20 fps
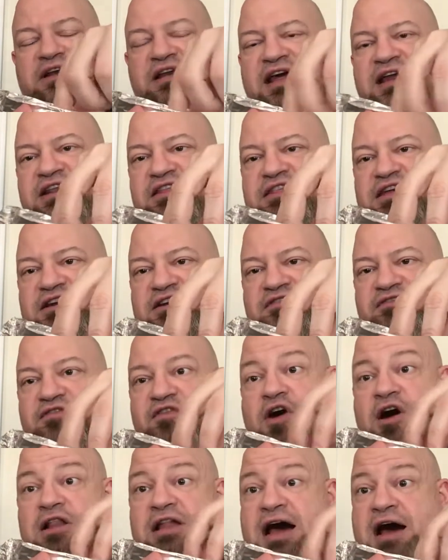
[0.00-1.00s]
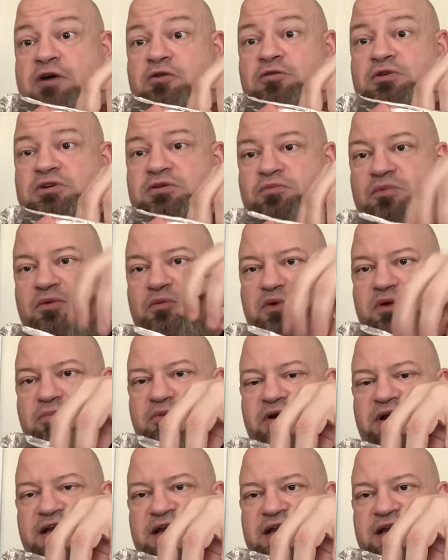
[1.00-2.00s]
anything to fall out when we
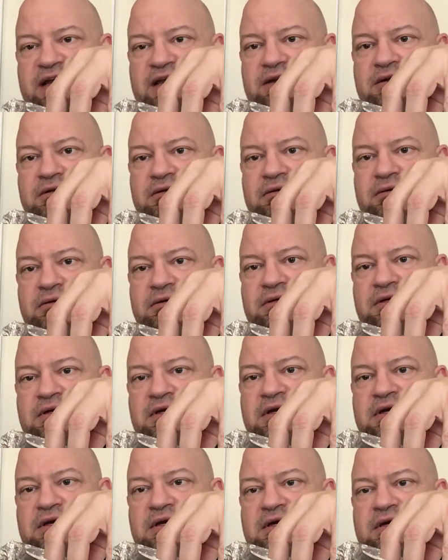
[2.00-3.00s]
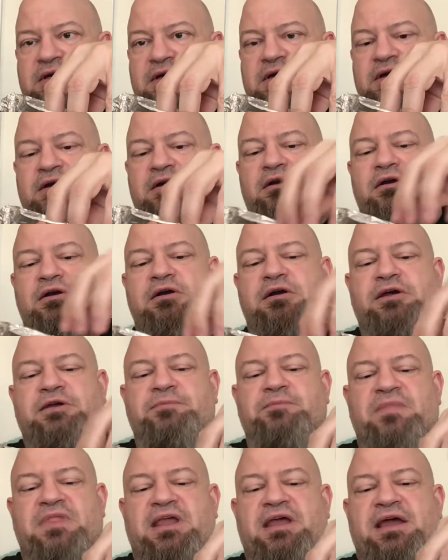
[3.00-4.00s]
put it in. All right,
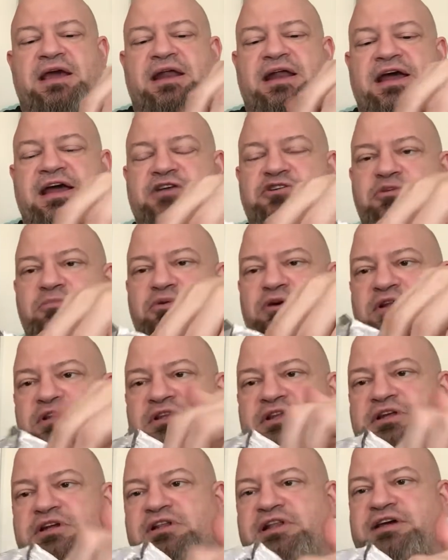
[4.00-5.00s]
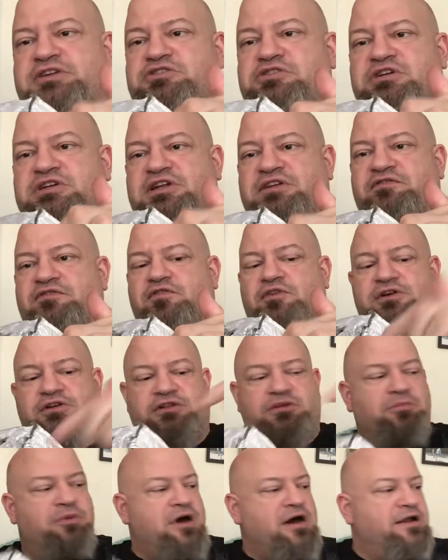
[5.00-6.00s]
and I actually put a little extra tin foil on the
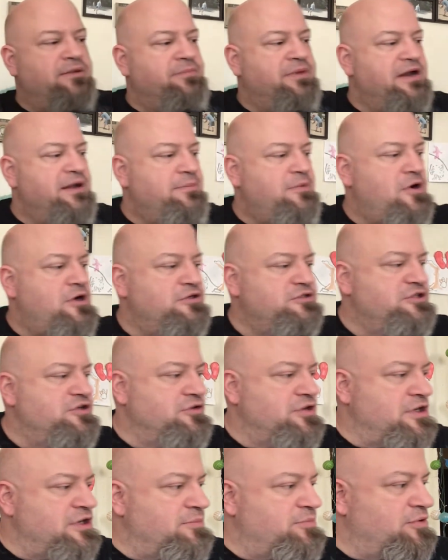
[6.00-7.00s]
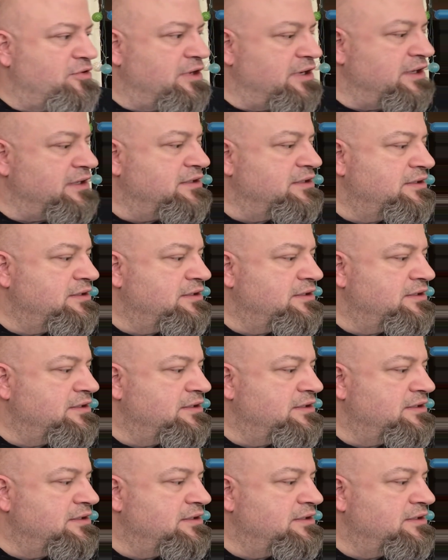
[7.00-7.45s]
bottom, but I'm also going to put